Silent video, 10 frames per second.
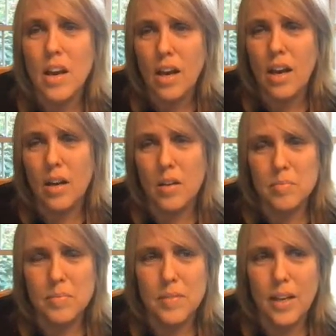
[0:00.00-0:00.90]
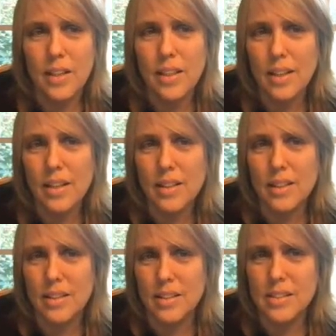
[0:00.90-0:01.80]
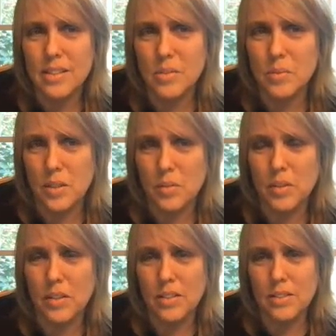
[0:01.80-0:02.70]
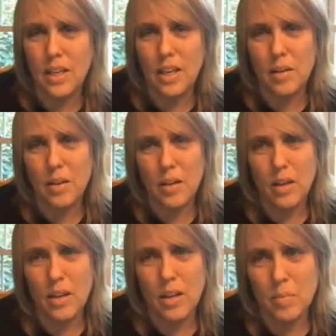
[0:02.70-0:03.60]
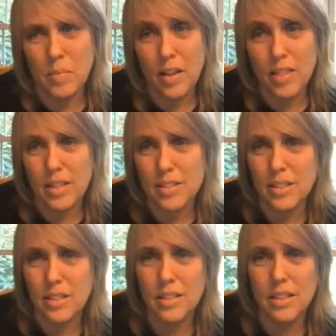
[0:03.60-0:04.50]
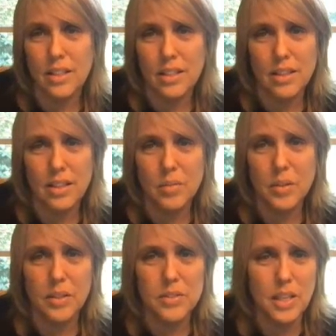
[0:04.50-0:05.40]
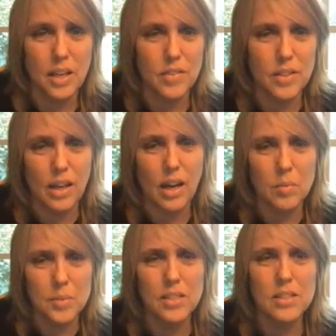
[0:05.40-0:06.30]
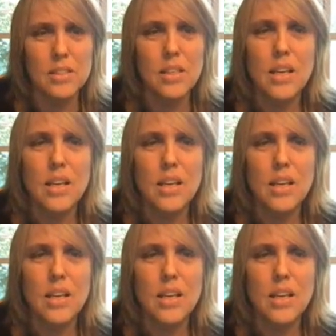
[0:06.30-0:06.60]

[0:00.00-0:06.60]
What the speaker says: I think that this is real-world authentic in that we're using everyday objects.